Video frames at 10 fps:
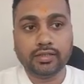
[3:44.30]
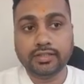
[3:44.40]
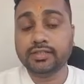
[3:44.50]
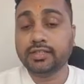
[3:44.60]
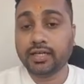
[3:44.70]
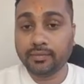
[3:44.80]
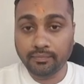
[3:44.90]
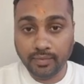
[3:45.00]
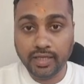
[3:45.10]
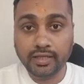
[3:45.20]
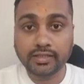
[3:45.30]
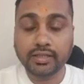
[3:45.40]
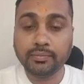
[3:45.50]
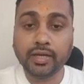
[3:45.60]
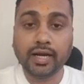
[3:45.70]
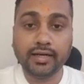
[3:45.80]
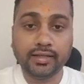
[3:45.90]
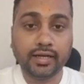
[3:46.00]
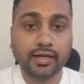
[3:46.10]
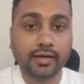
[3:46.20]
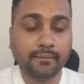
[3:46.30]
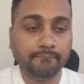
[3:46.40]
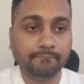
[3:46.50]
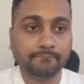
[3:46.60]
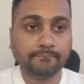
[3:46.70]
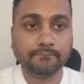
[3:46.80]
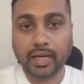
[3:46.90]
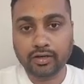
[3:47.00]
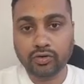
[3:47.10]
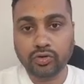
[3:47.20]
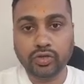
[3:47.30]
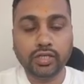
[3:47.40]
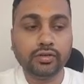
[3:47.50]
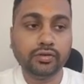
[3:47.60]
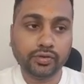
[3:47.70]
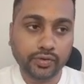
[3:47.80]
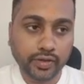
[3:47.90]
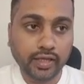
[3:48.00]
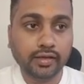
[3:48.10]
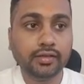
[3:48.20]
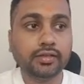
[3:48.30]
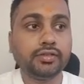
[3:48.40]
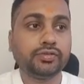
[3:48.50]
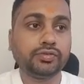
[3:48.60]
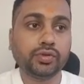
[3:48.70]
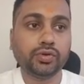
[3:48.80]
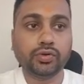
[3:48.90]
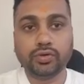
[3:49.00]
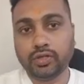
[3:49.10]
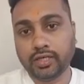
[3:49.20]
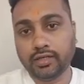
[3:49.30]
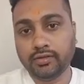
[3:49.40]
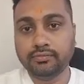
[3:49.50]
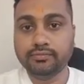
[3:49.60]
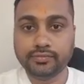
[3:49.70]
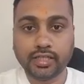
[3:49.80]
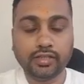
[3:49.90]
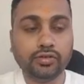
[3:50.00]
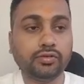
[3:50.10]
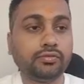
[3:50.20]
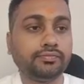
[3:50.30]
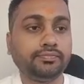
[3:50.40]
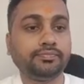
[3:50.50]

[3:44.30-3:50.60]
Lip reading: This is the main reason behind the Bangalore unit. Okay, so all right, thank you.